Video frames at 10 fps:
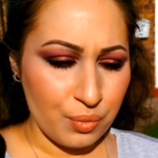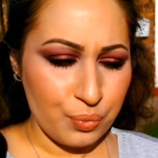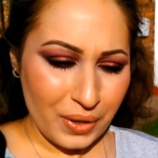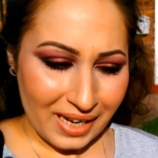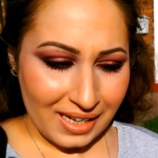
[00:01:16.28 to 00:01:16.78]

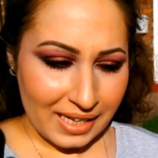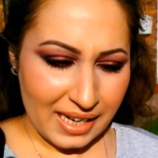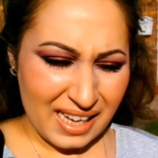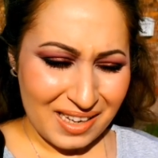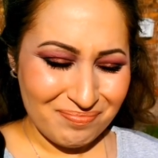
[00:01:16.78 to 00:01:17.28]

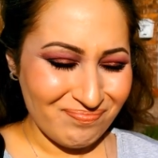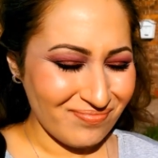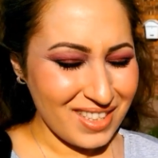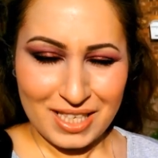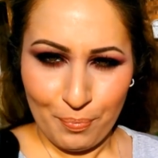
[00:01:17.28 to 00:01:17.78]
really
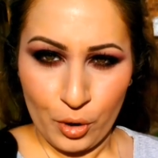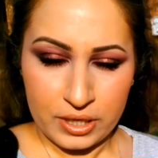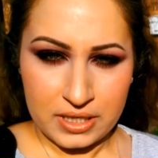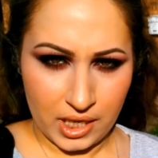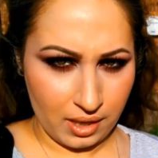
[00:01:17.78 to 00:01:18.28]

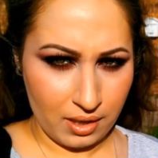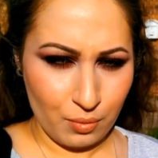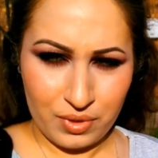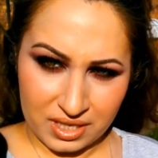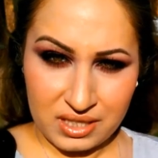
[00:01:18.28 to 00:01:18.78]
disappointing
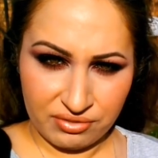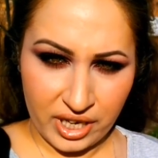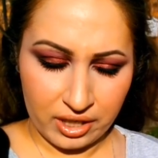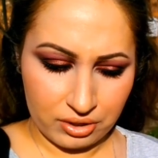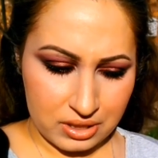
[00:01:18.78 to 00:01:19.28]
with this
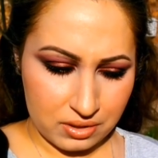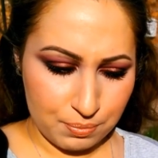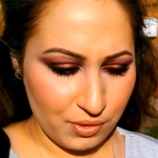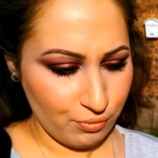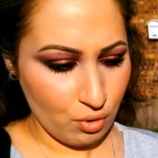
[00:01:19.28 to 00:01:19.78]
fragrance
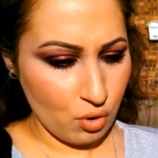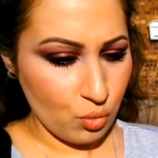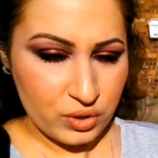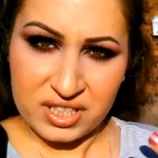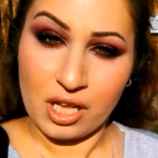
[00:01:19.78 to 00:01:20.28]
before
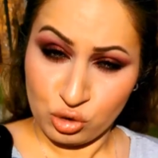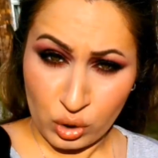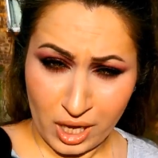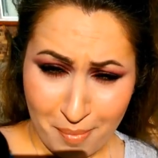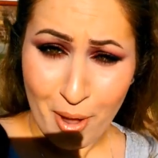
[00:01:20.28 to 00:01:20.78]
we start
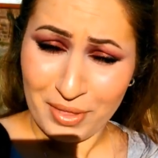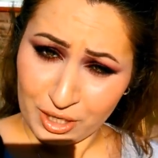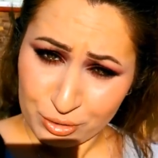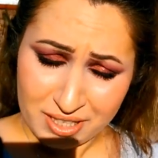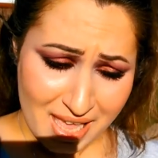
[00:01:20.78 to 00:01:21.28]
talking about the
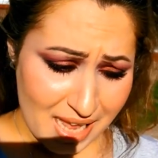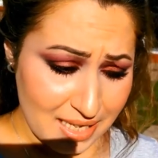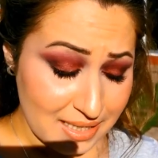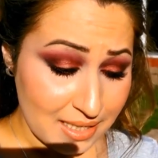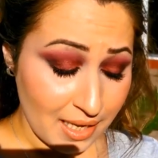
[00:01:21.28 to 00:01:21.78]
good
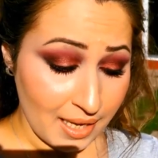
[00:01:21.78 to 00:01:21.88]
things.